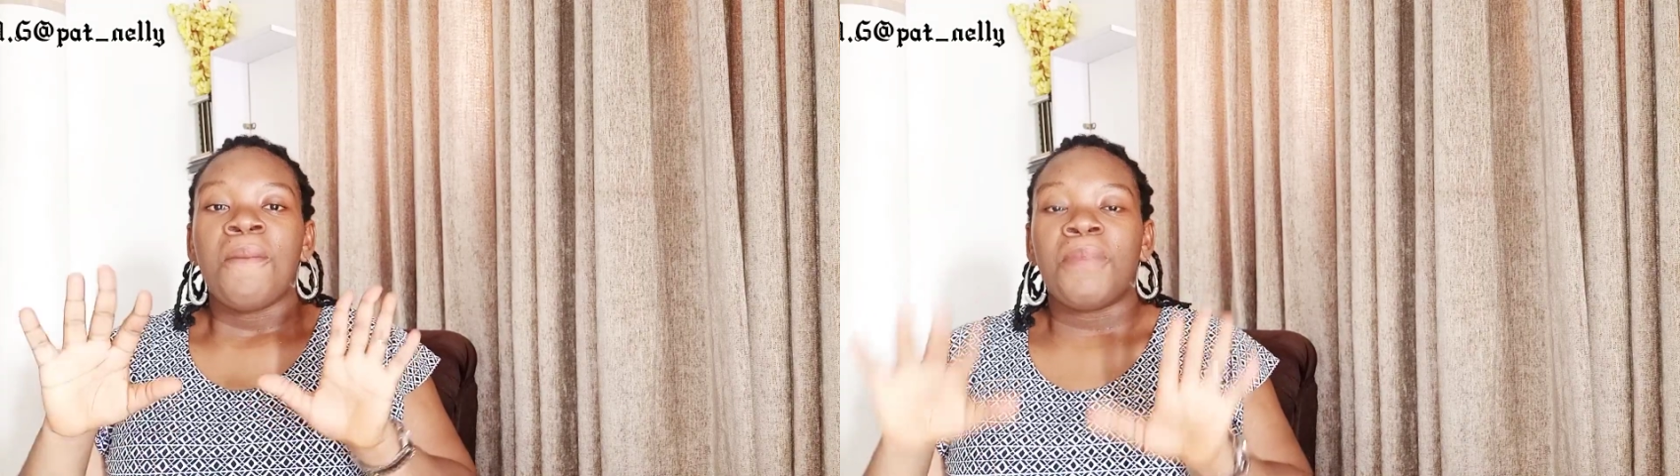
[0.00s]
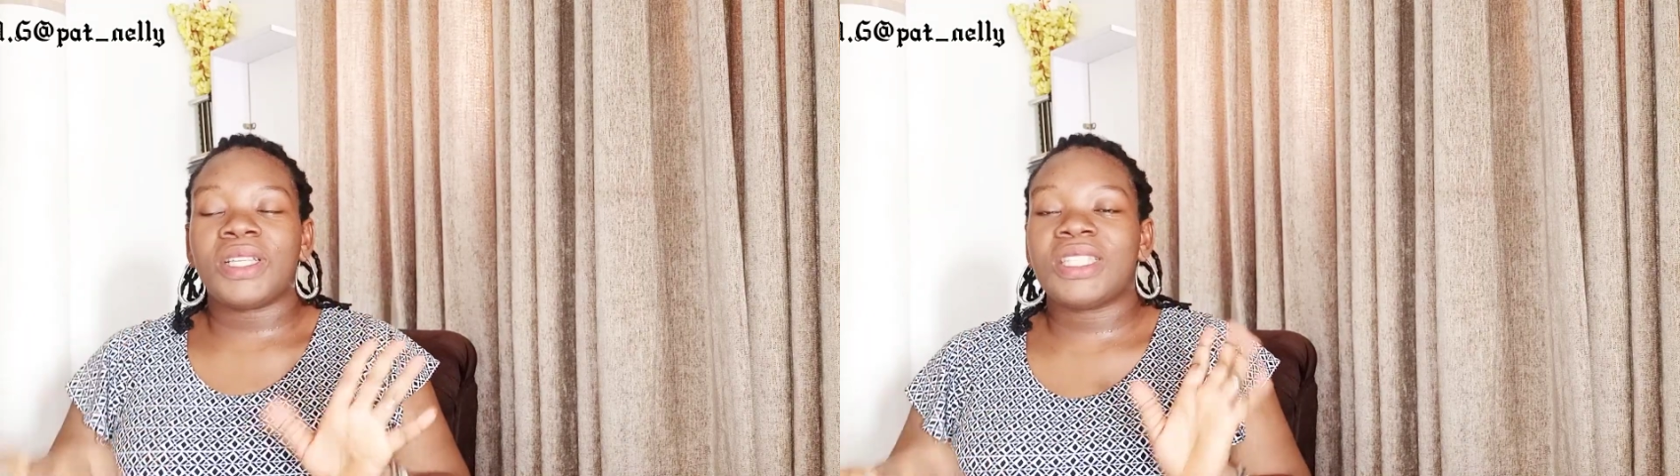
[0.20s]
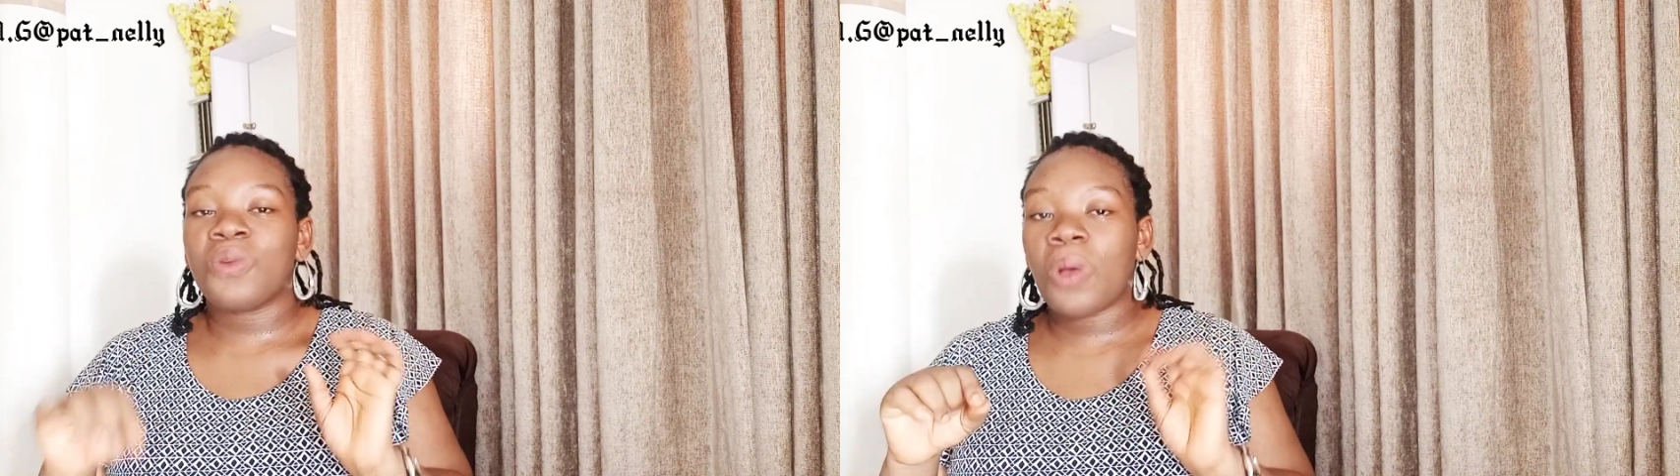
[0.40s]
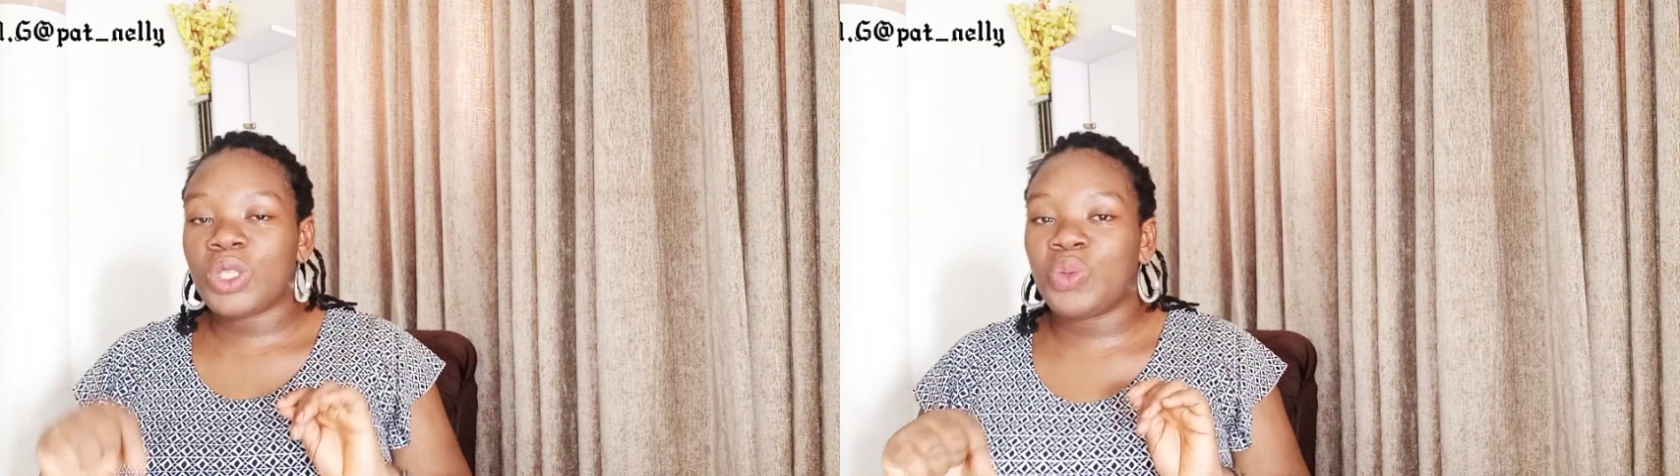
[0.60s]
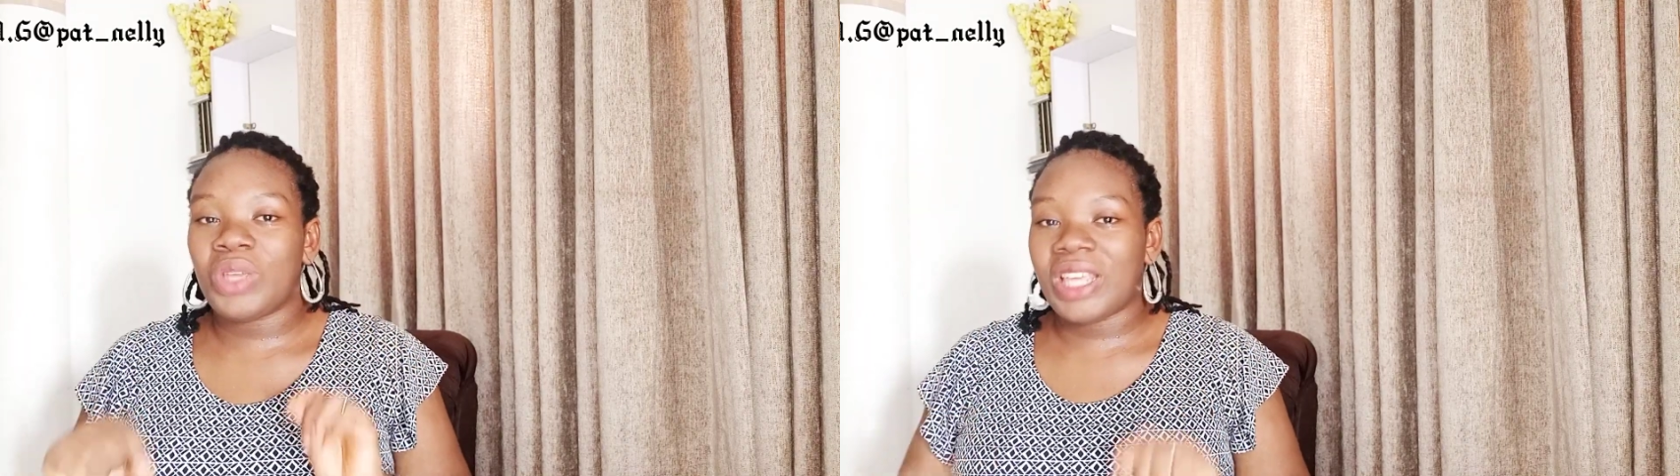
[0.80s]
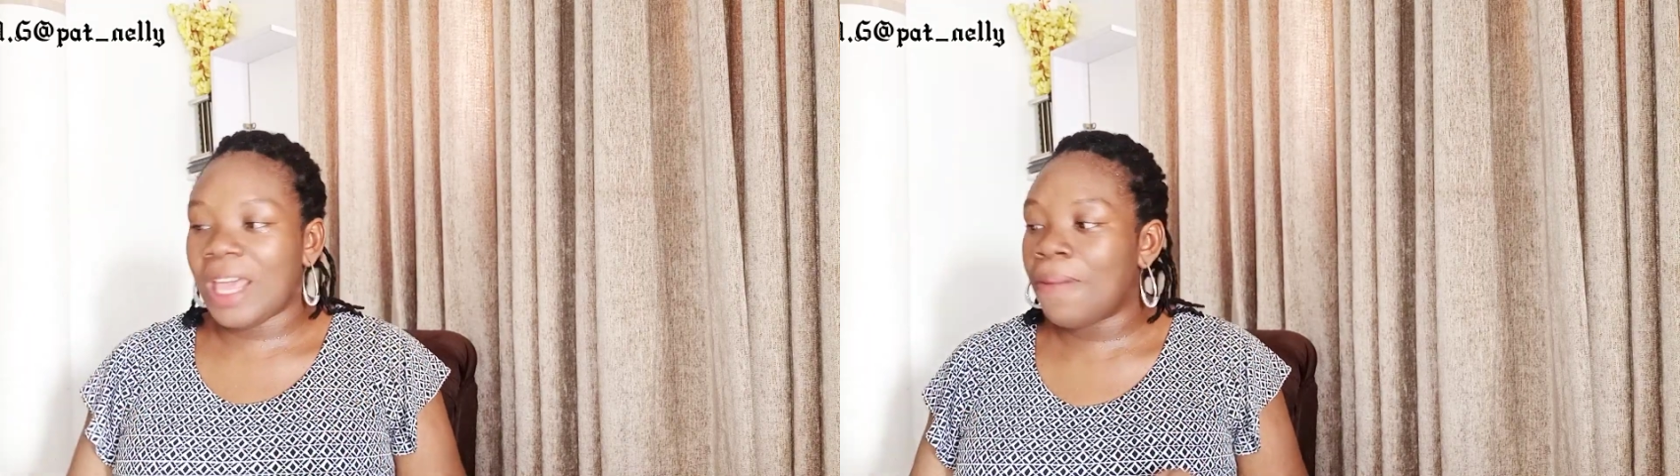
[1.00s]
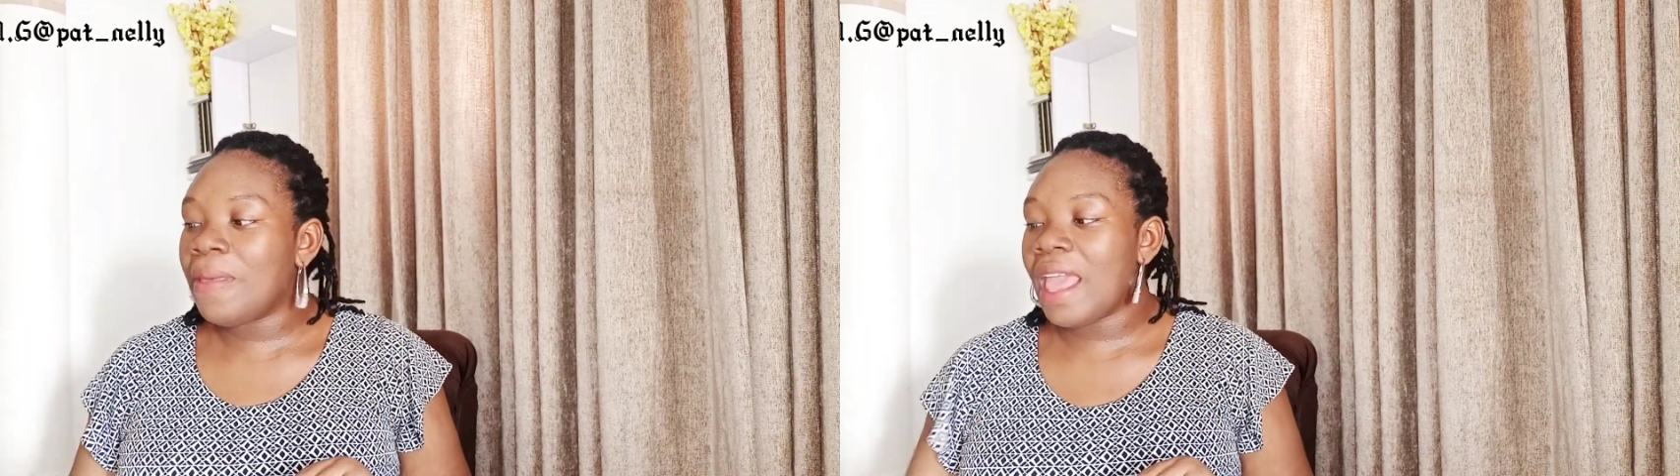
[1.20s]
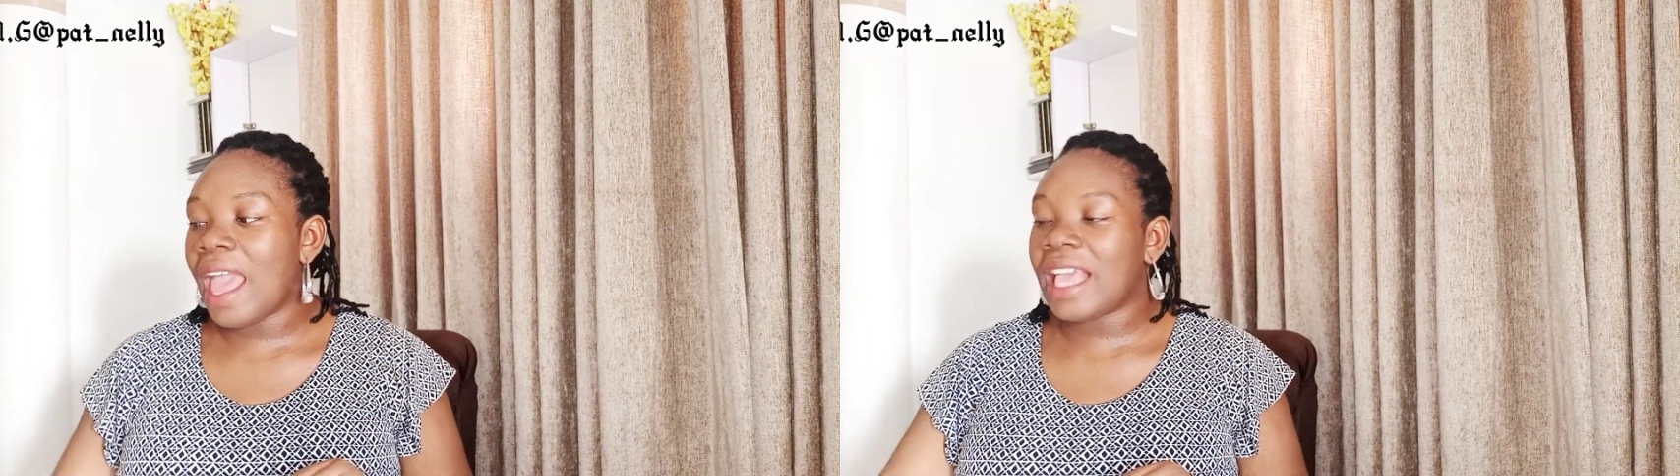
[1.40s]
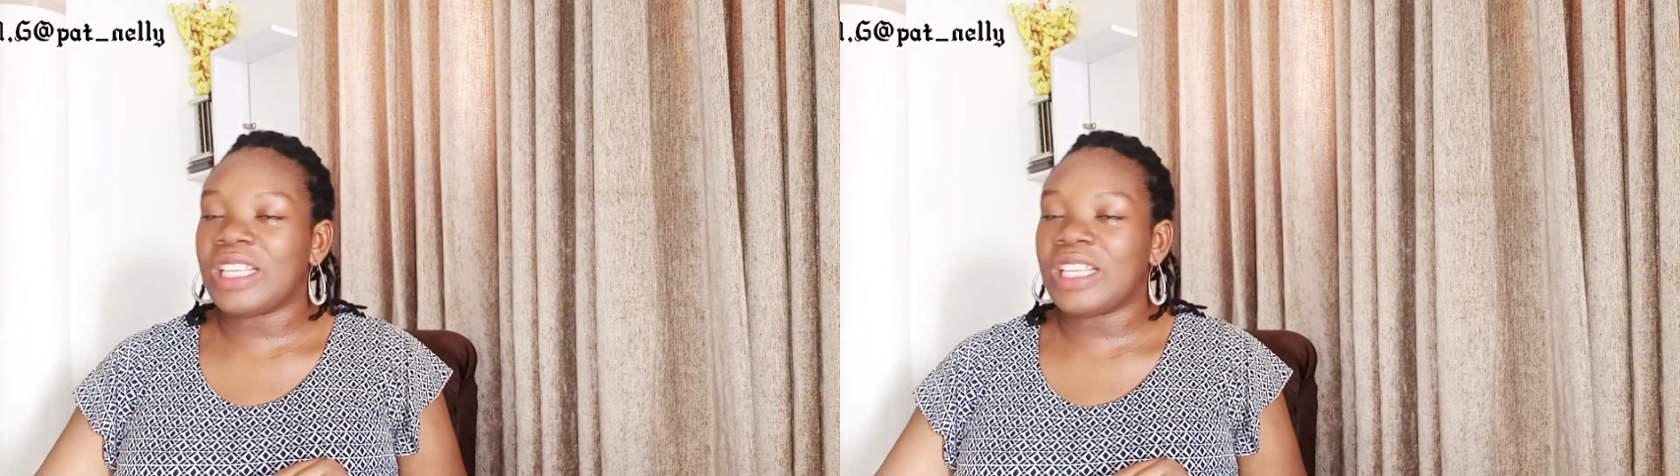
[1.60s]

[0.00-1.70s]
But what we came here